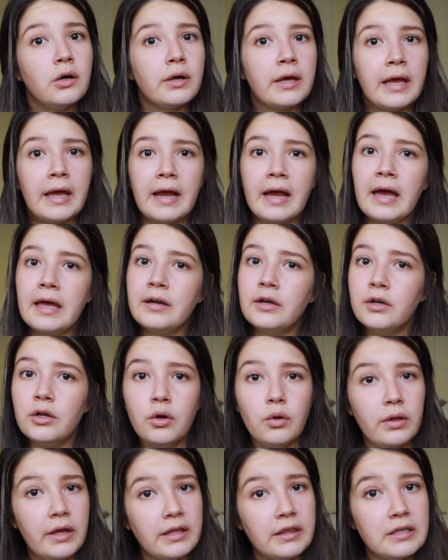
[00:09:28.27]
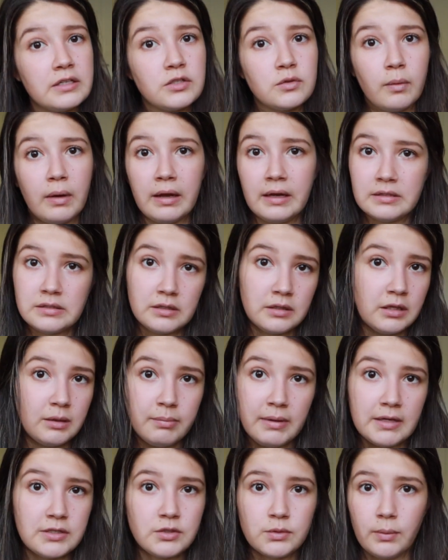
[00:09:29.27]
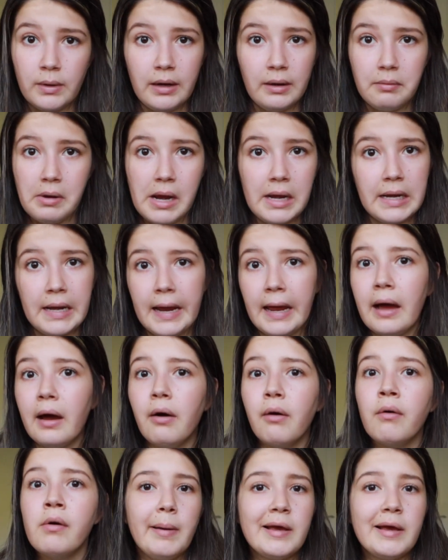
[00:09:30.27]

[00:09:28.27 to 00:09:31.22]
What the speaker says: okay, I kind of know like this way isn't the best way right now.